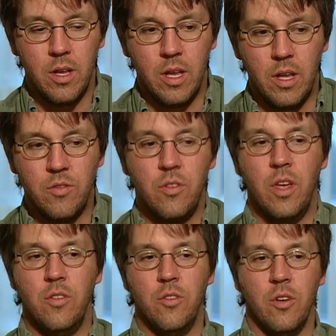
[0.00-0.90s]

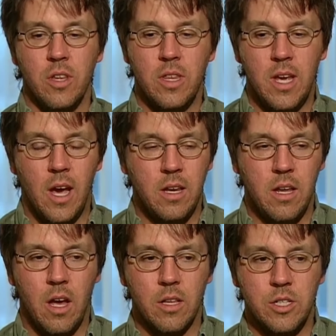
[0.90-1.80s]
it's certainly the
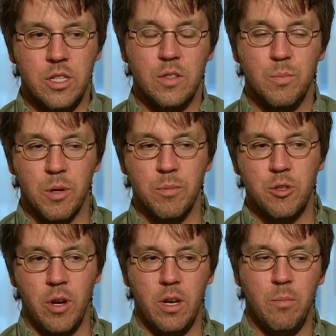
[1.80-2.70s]
ideology that's
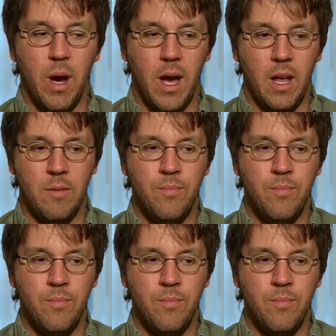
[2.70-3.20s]
perpetrated by